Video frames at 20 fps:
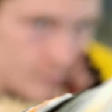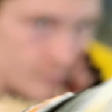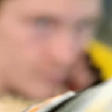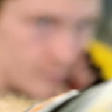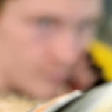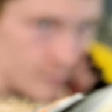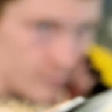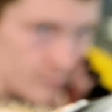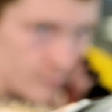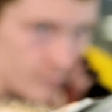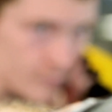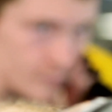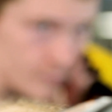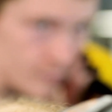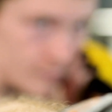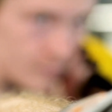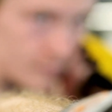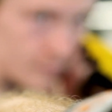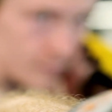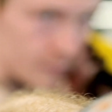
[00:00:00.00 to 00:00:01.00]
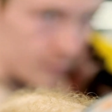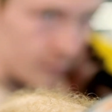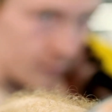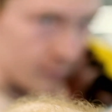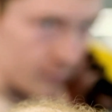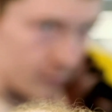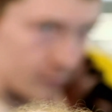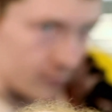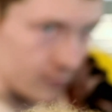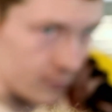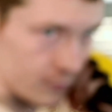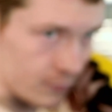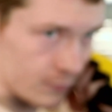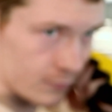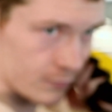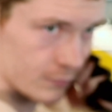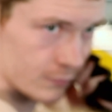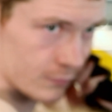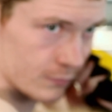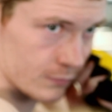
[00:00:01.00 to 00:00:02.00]
You can't ask for
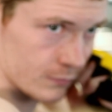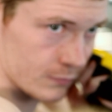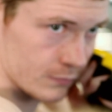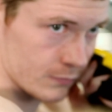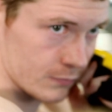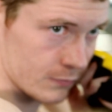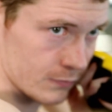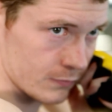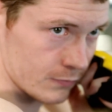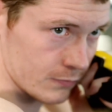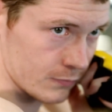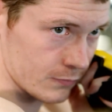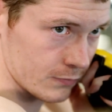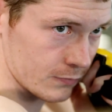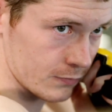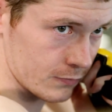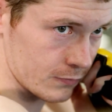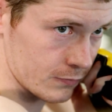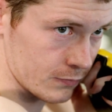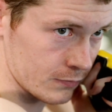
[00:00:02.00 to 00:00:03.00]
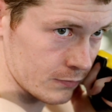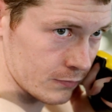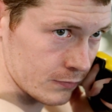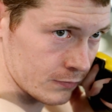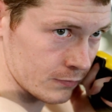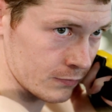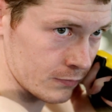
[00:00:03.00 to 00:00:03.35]
more than a